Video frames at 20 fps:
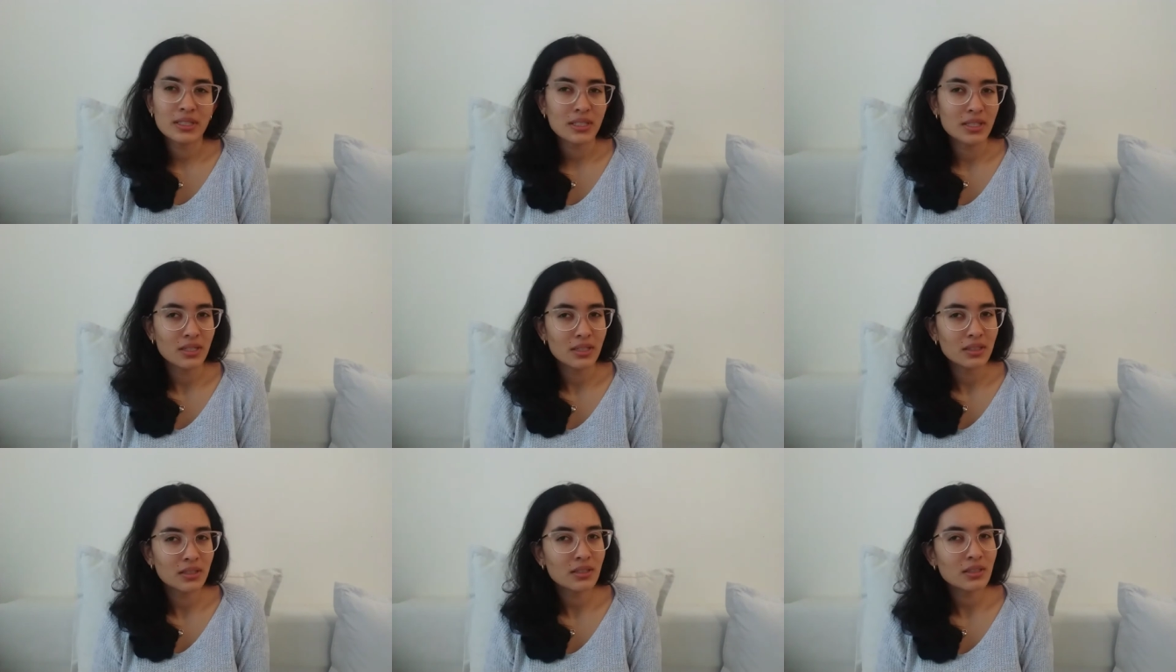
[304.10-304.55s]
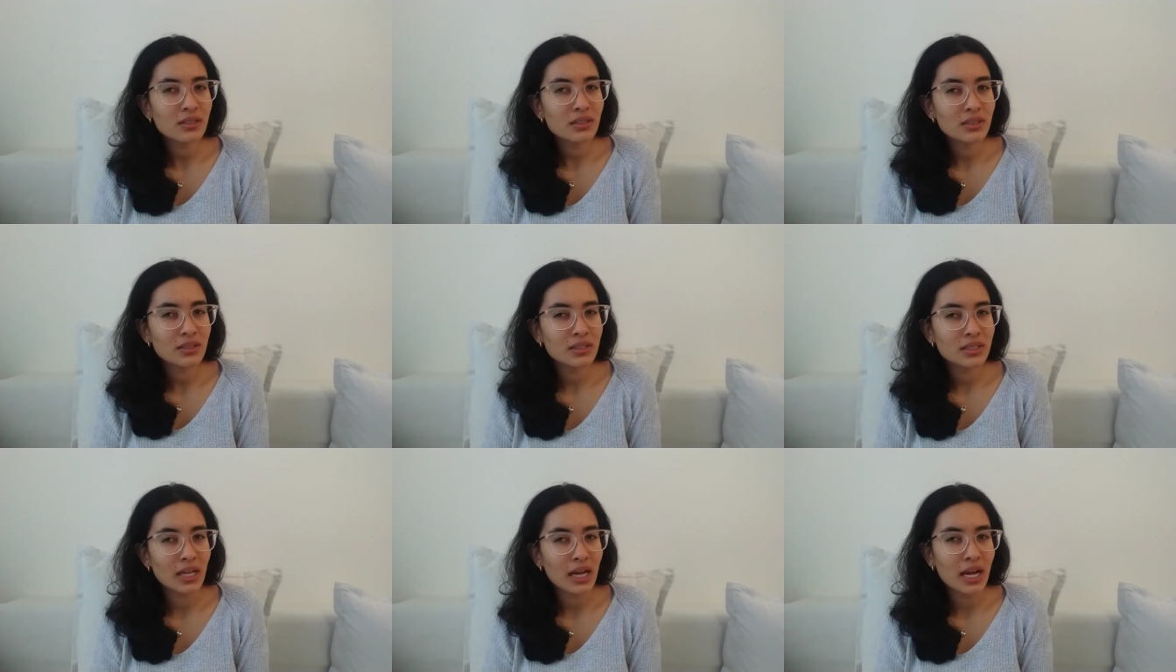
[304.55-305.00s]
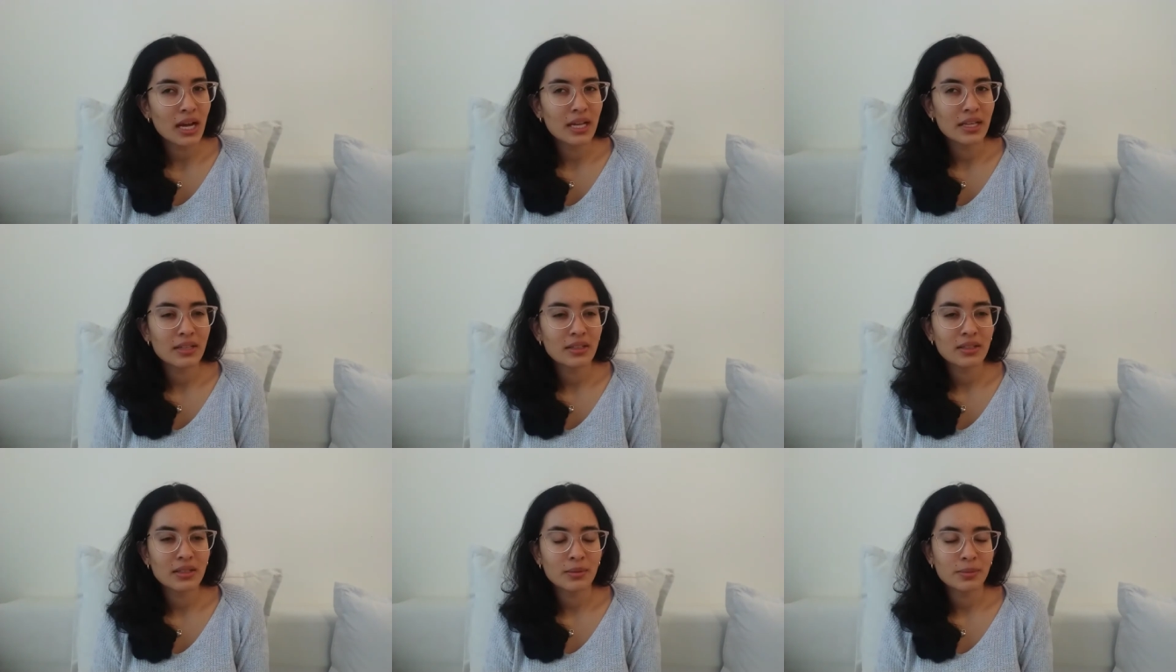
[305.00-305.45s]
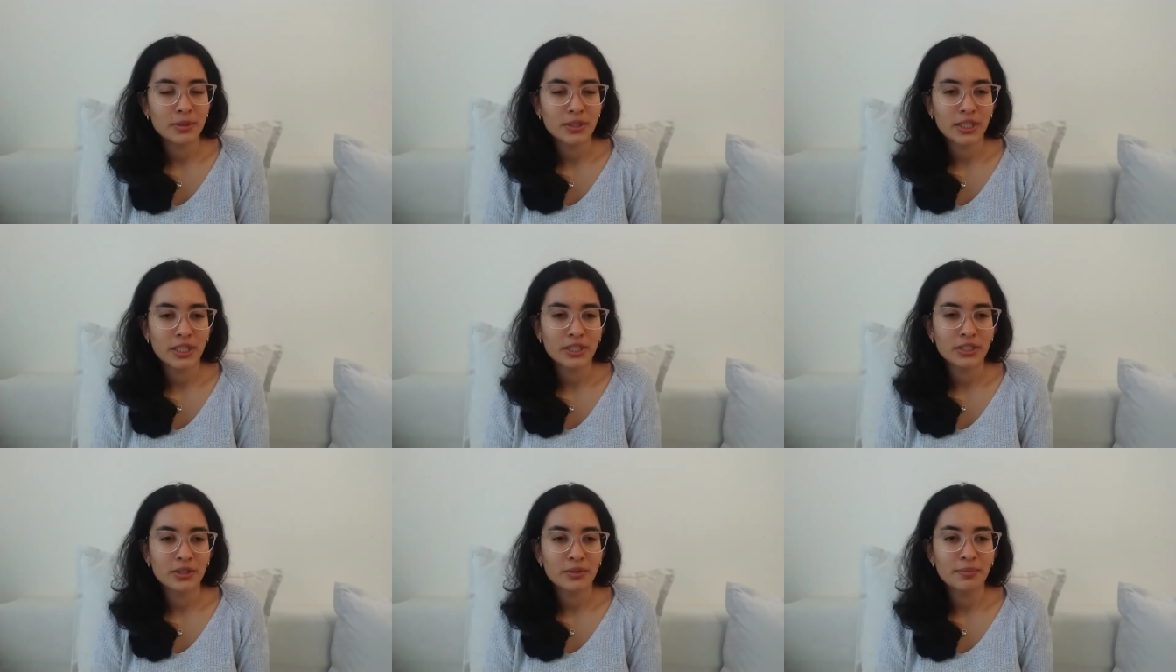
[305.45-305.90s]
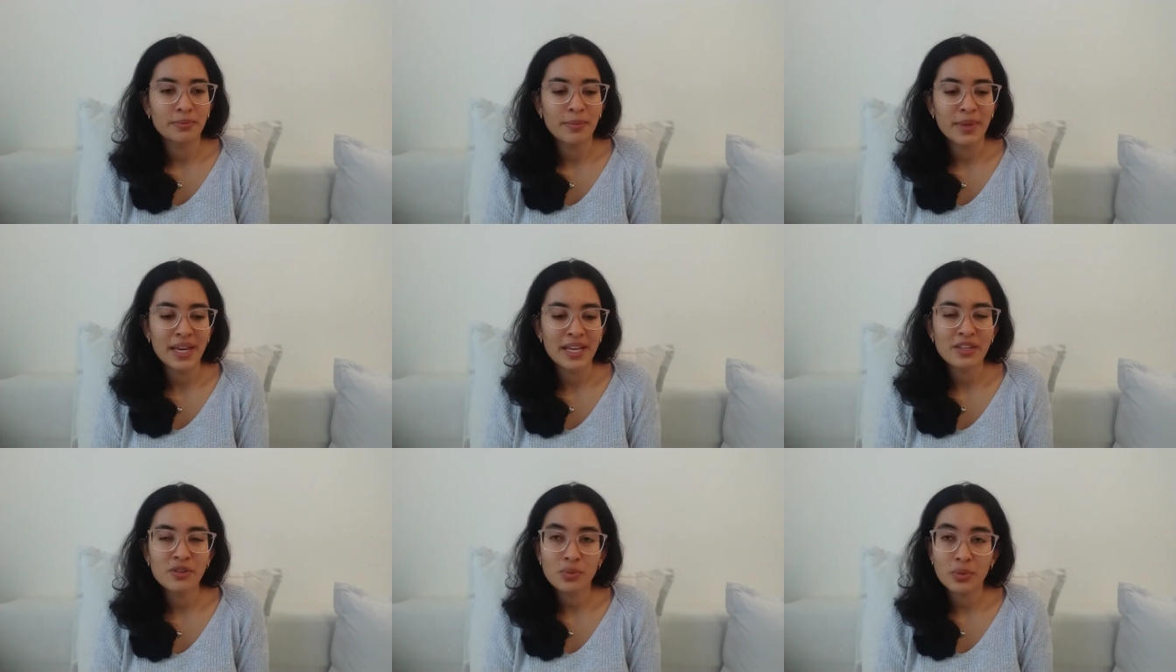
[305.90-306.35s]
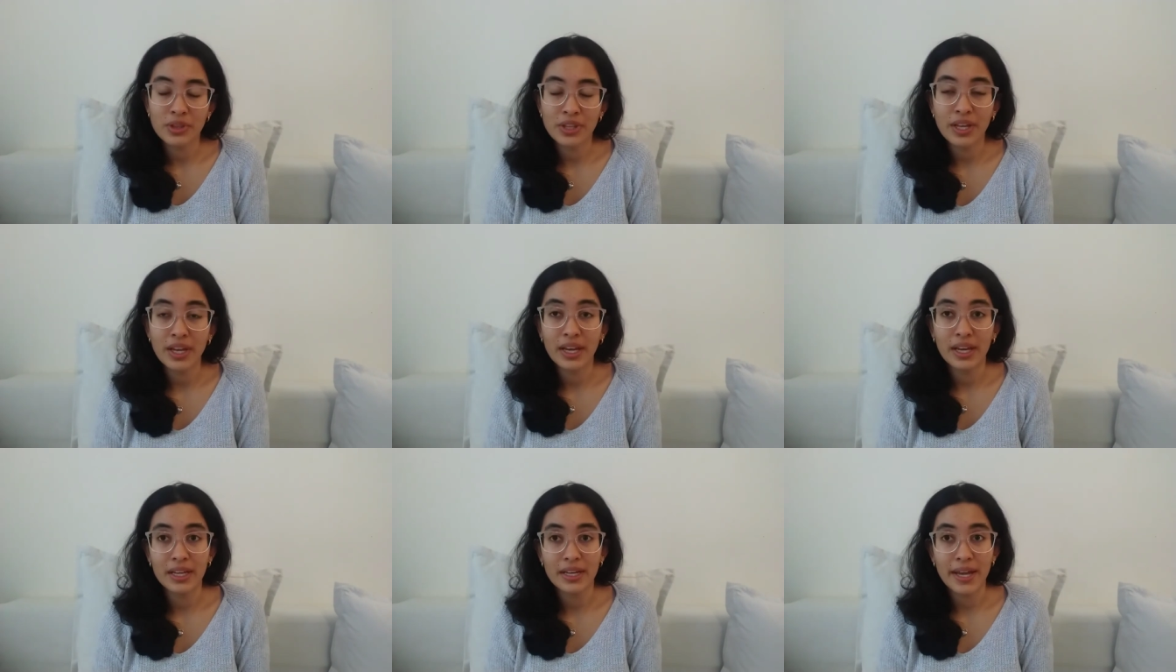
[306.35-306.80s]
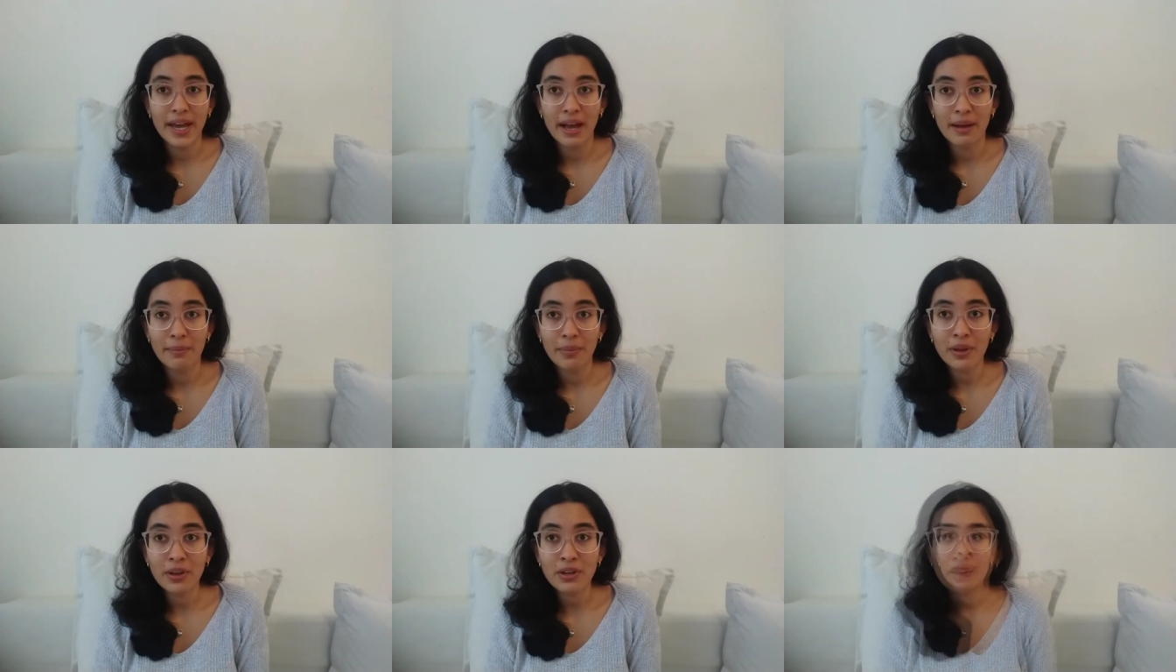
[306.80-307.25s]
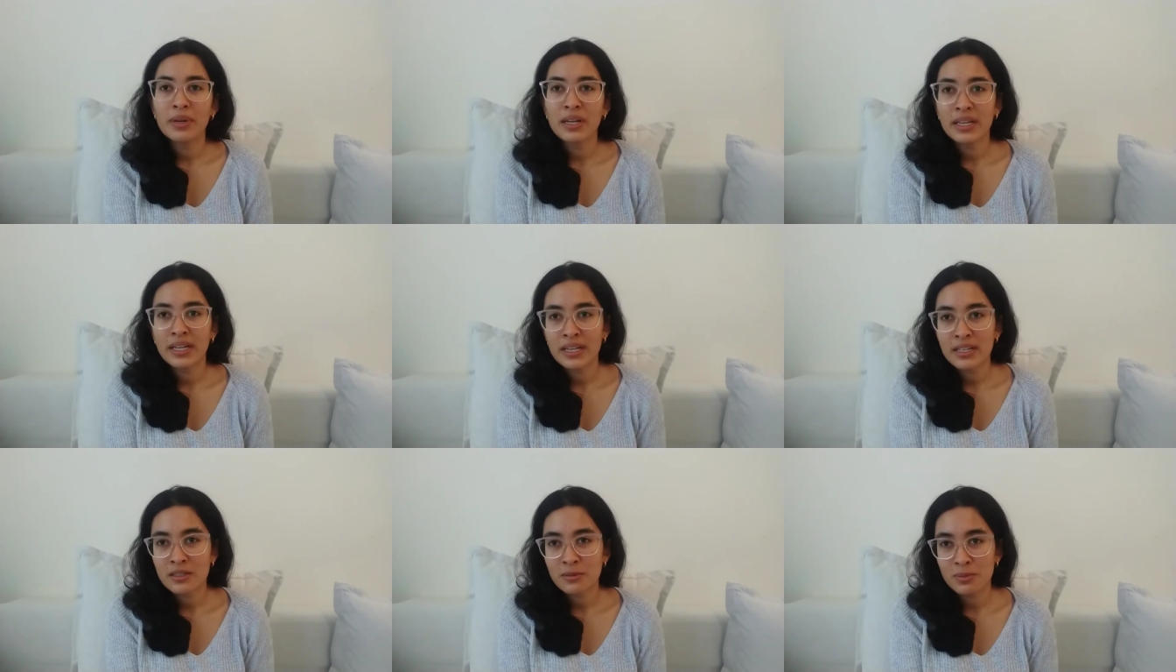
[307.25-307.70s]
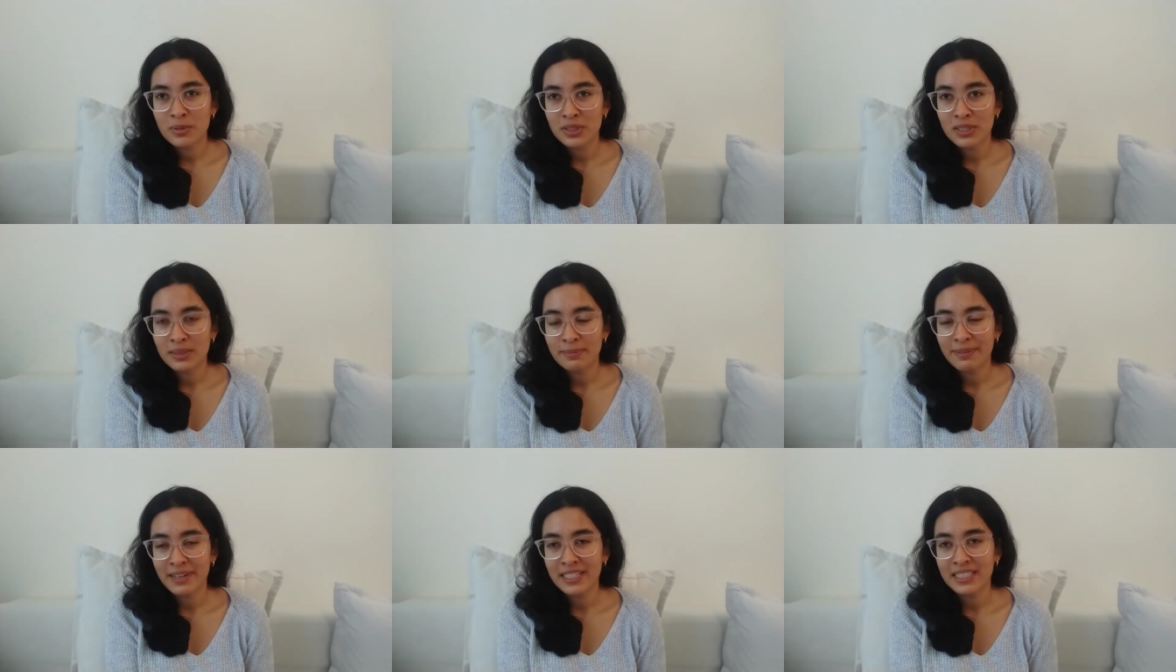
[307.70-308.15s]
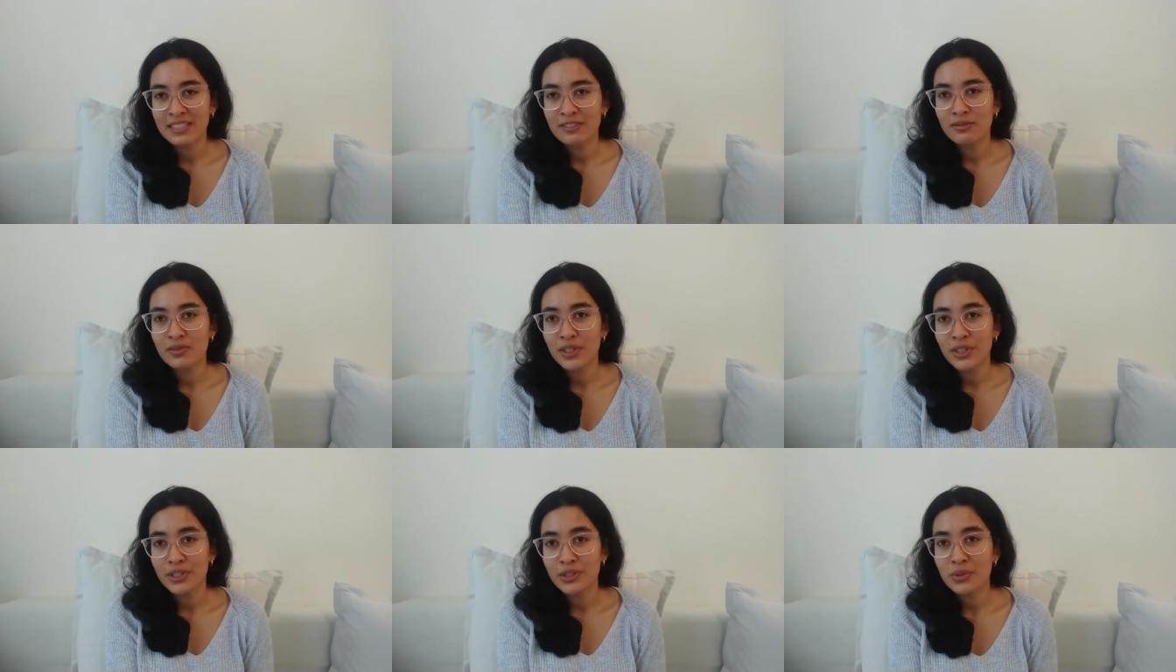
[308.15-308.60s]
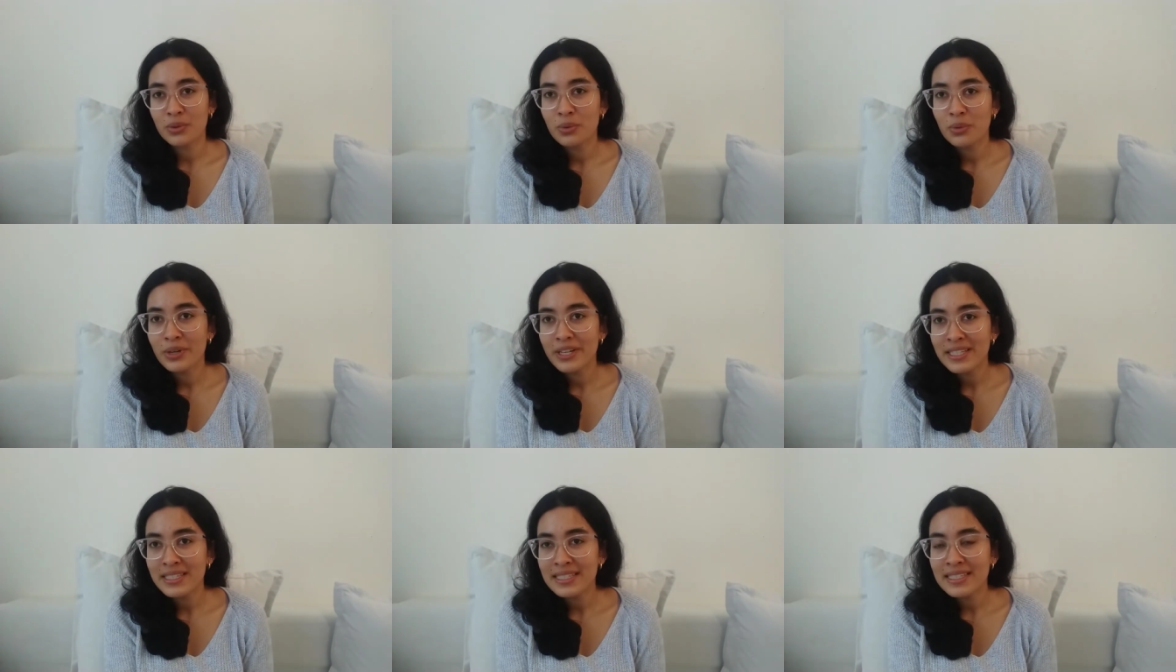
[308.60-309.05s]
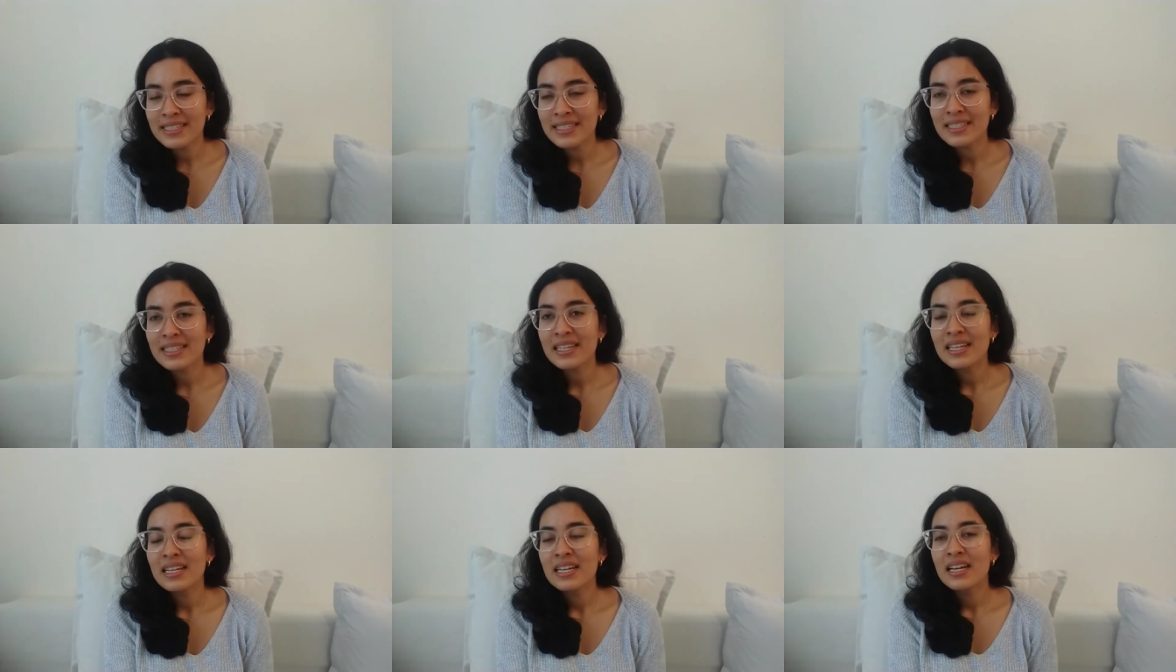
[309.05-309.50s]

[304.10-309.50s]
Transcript: deal that the protector makes with the head abbot. Akeha's perspective, their twins'